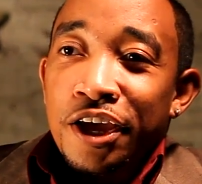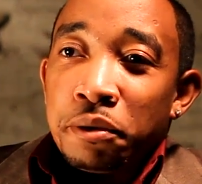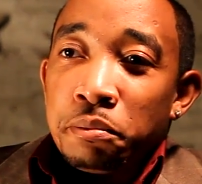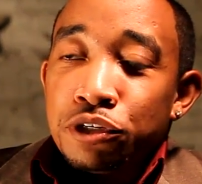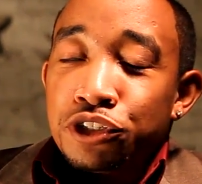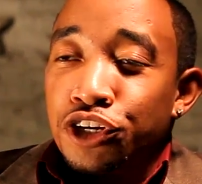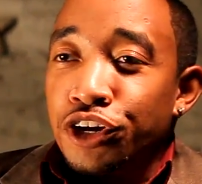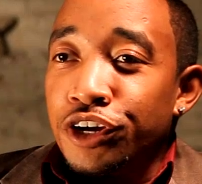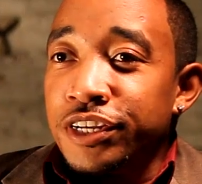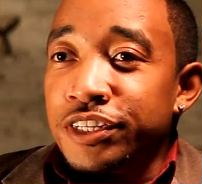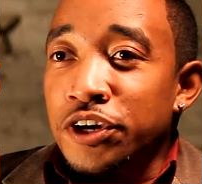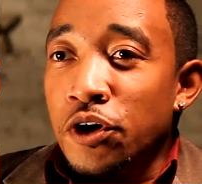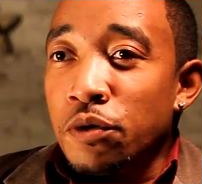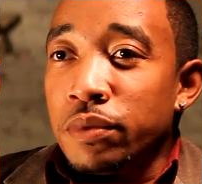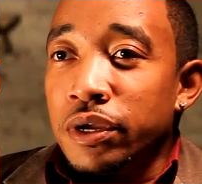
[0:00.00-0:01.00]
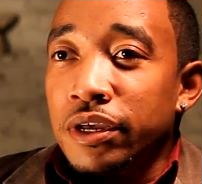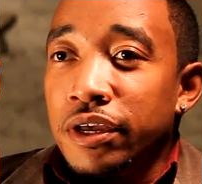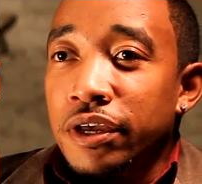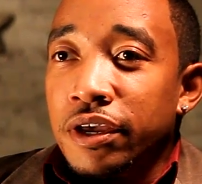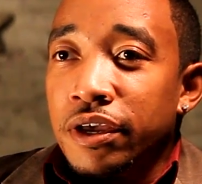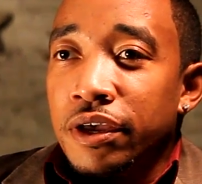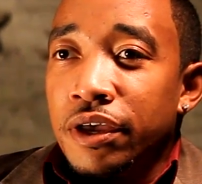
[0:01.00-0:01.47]
Beshear, he told me,
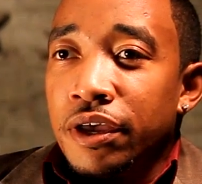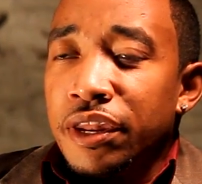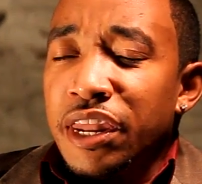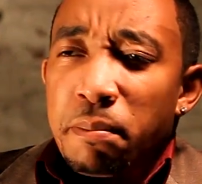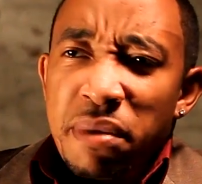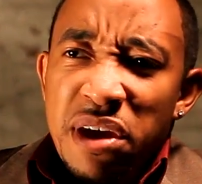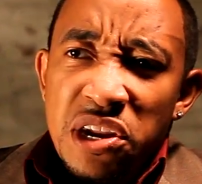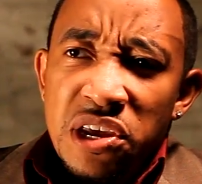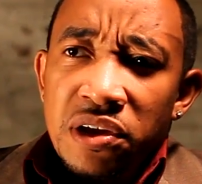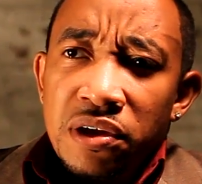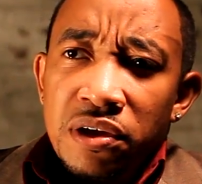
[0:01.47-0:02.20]
"Now, Benny,